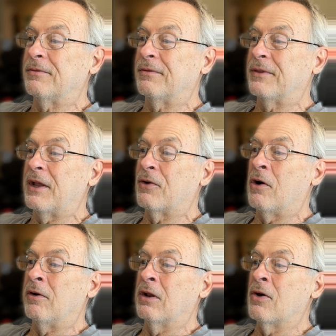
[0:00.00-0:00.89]
there
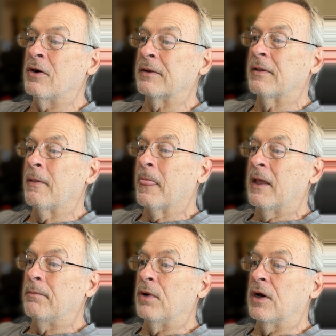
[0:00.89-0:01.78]
all along.
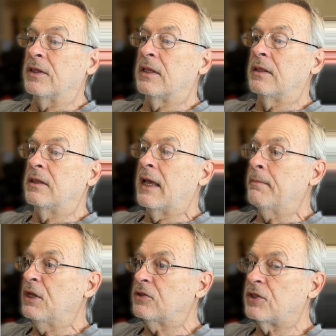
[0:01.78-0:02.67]
But that
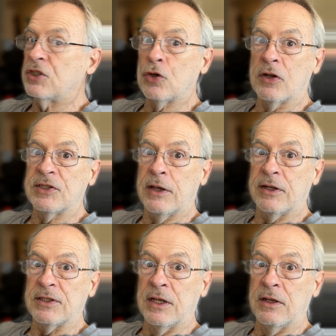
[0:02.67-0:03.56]
means it starts out
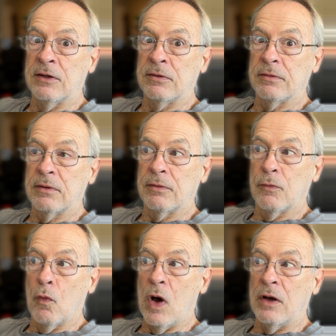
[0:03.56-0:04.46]
as nil
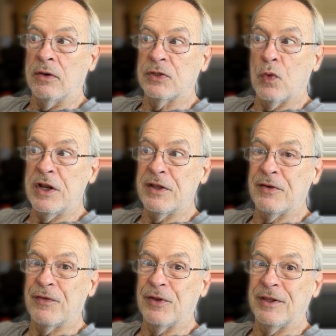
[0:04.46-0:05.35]
while it's waiting
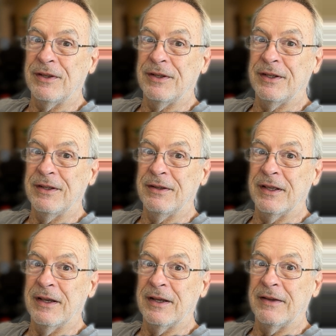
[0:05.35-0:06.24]
for the
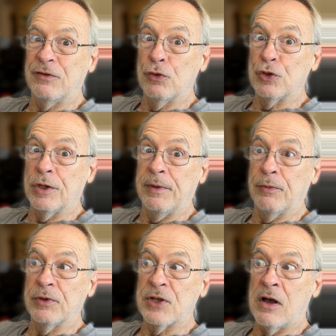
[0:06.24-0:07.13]
future to be
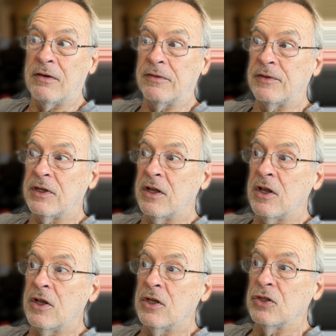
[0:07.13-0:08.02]
resolved.
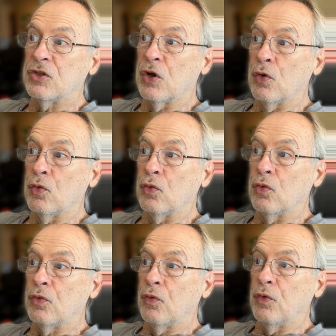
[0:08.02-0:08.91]
So
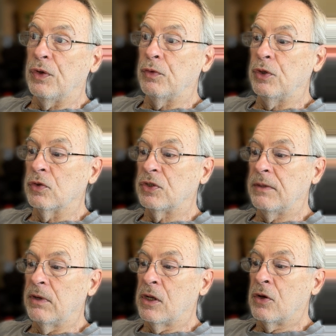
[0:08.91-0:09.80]
you'll see
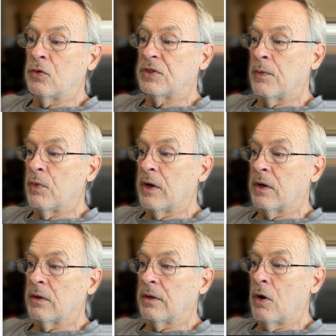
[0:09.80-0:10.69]
below
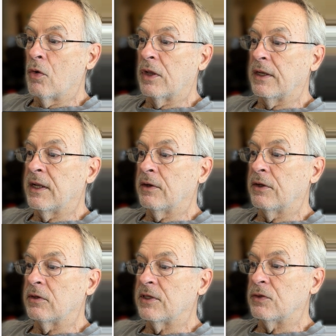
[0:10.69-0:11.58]
somewhere, okay, down here
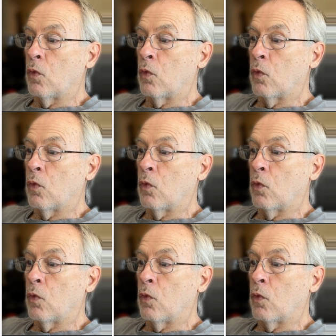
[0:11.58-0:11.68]
it says